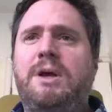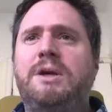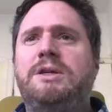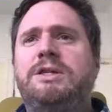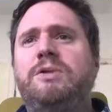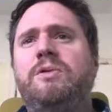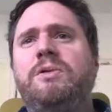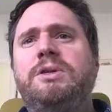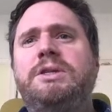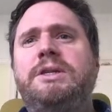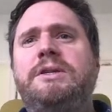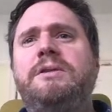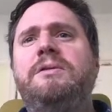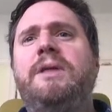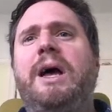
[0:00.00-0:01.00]
So in order to
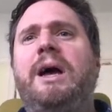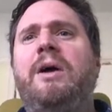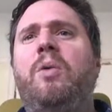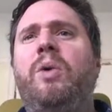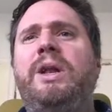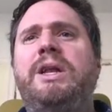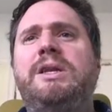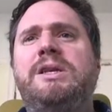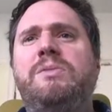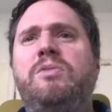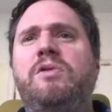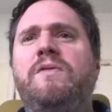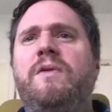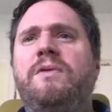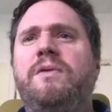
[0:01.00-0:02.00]
do that, we need to
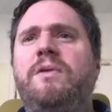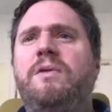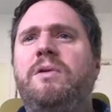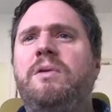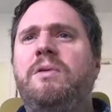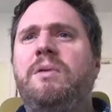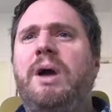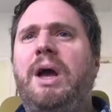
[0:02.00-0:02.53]
move on to